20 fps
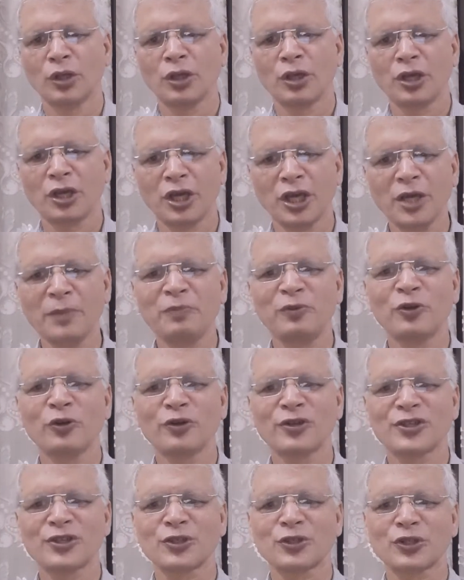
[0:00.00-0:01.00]
Keep your
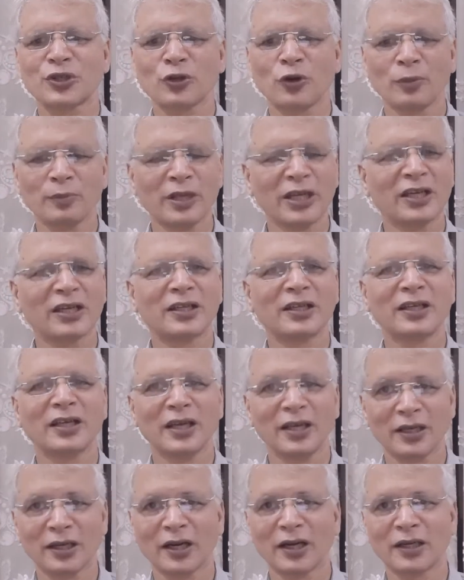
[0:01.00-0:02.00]
stomach
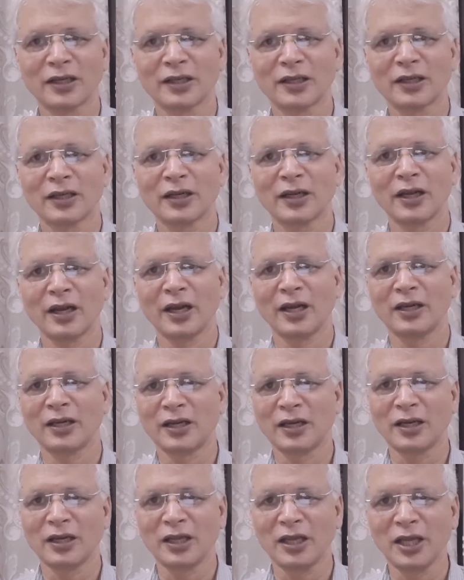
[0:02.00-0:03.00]
in order and
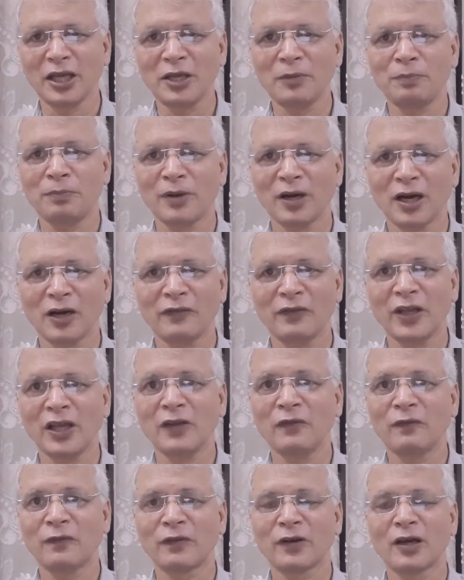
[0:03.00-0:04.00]
keep away
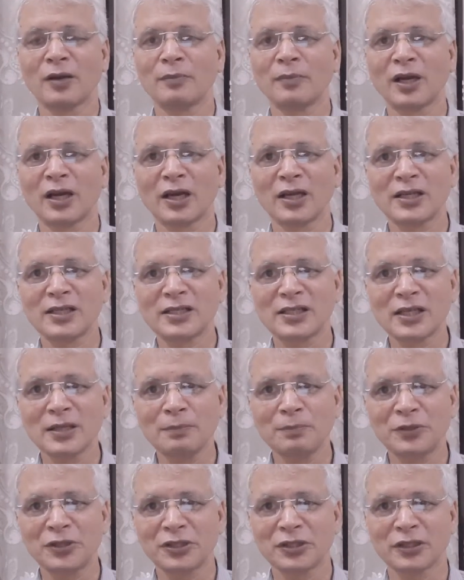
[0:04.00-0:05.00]
from
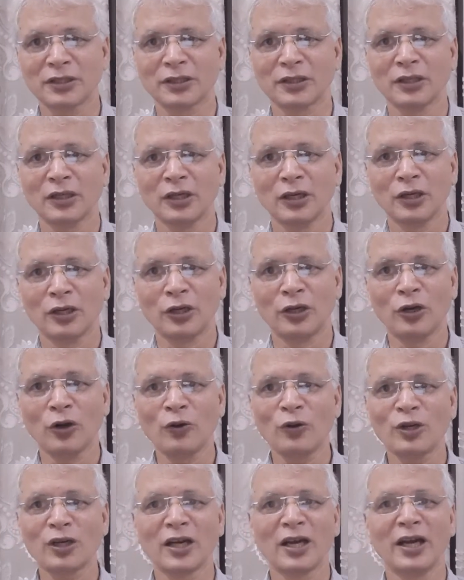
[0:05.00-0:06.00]
consumption.
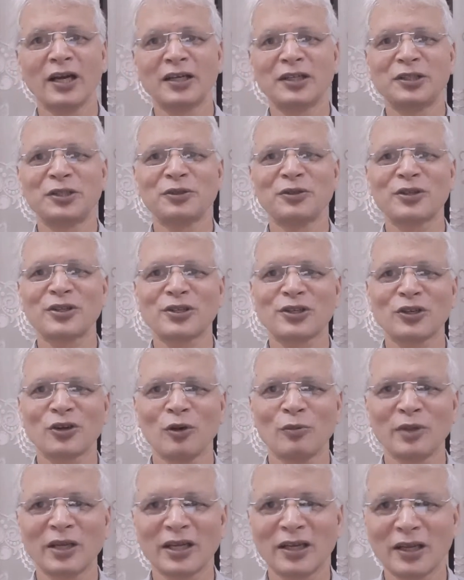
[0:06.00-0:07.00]
Don't let your
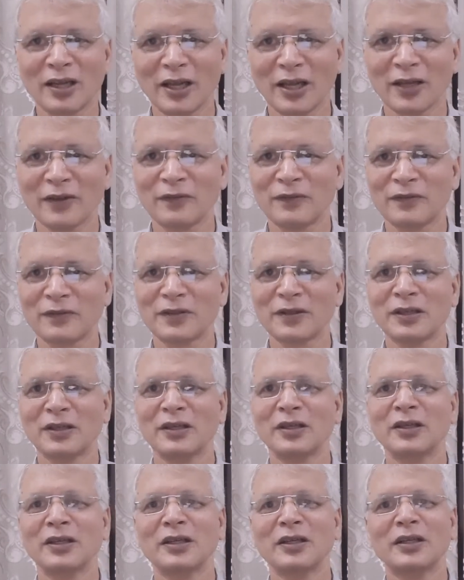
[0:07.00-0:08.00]
stomach have
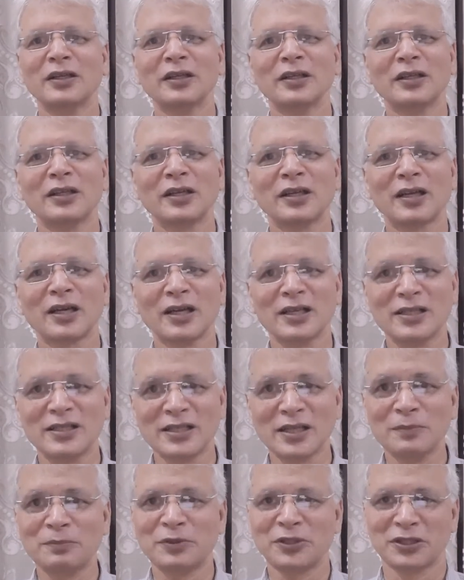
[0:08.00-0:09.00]

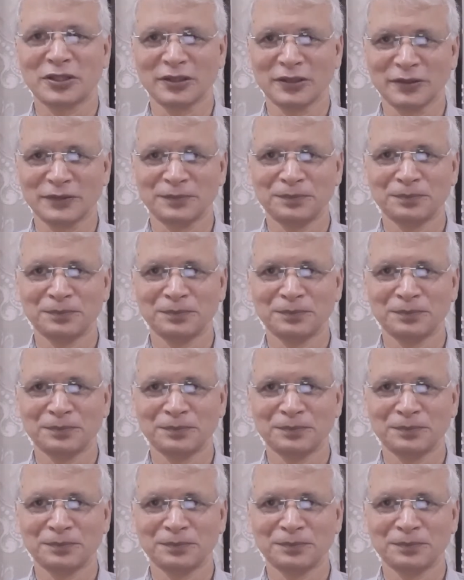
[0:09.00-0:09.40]
consumption.